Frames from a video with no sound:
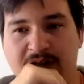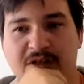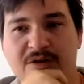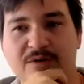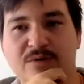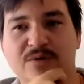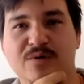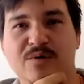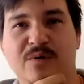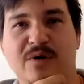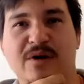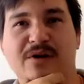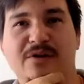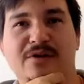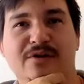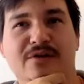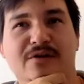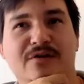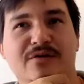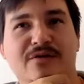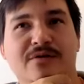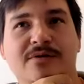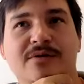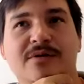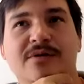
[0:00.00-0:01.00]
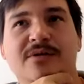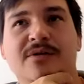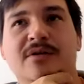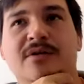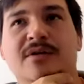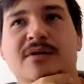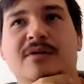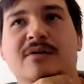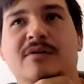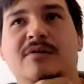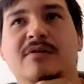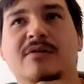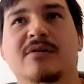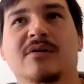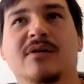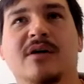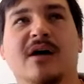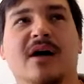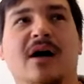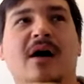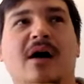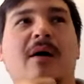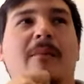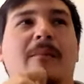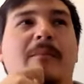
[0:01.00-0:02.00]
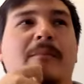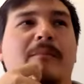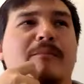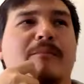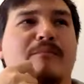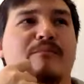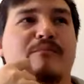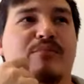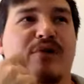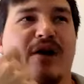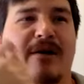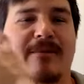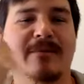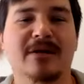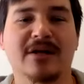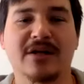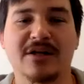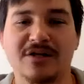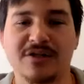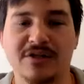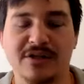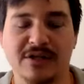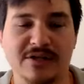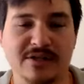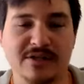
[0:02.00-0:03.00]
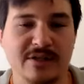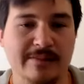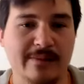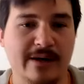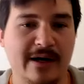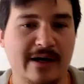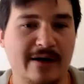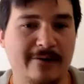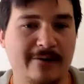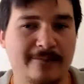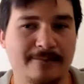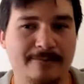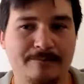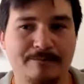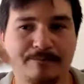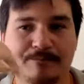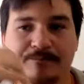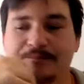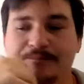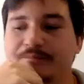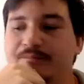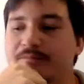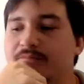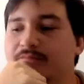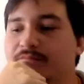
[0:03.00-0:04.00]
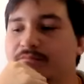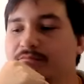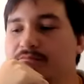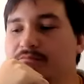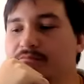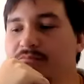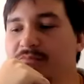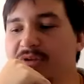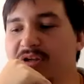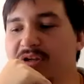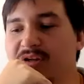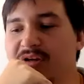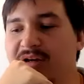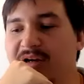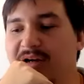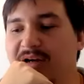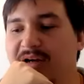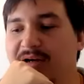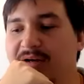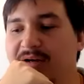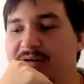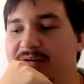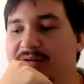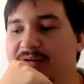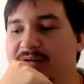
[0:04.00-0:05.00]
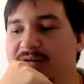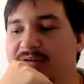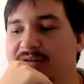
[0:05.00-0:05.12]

It was one of those premonitions about uh,